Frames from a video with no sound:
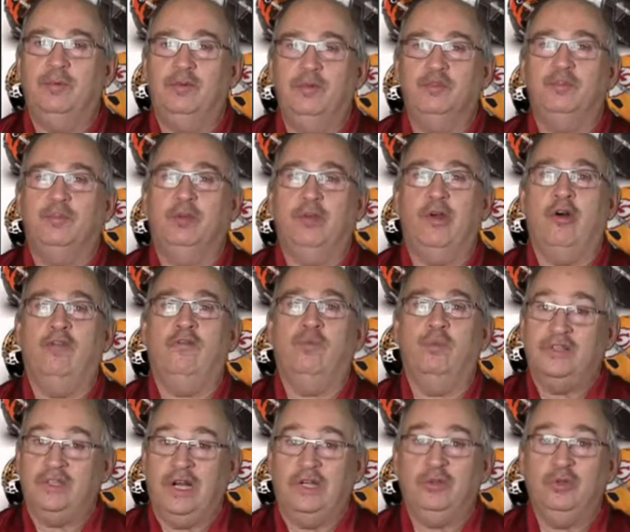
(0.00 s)
produce a playoff.
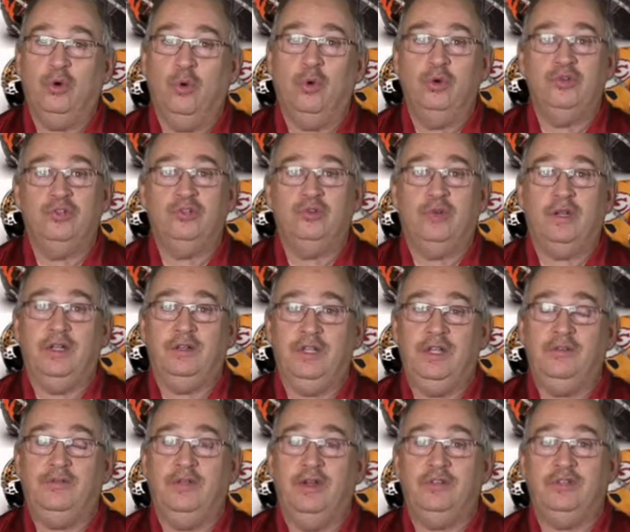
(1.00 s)
He's got the horses on that
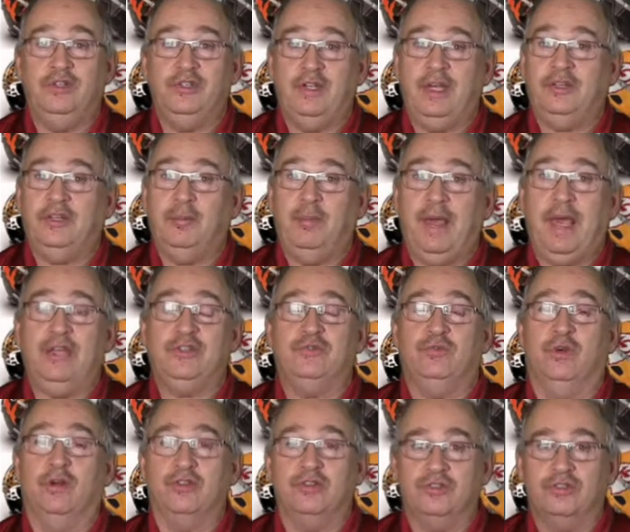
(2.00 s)
defense. He's got the pass
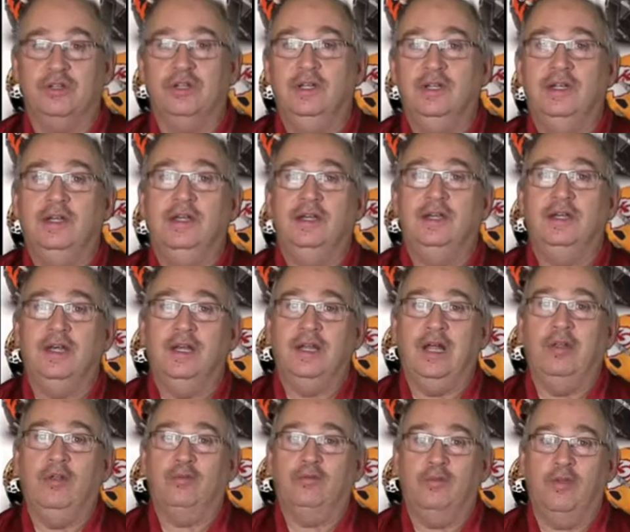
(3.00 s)
rush. And
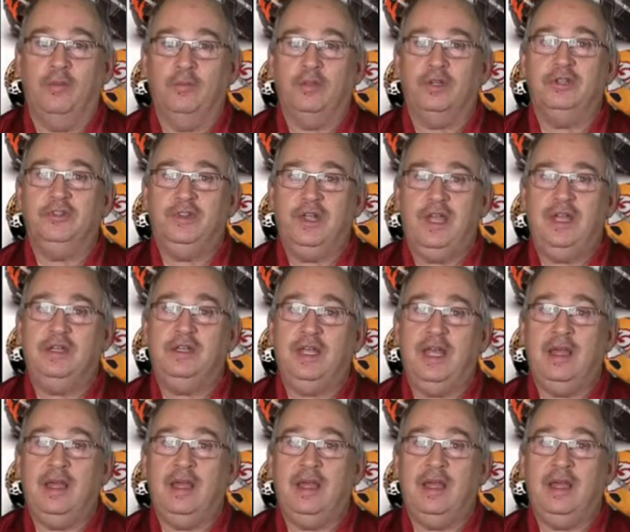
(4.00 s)
I look for them to contain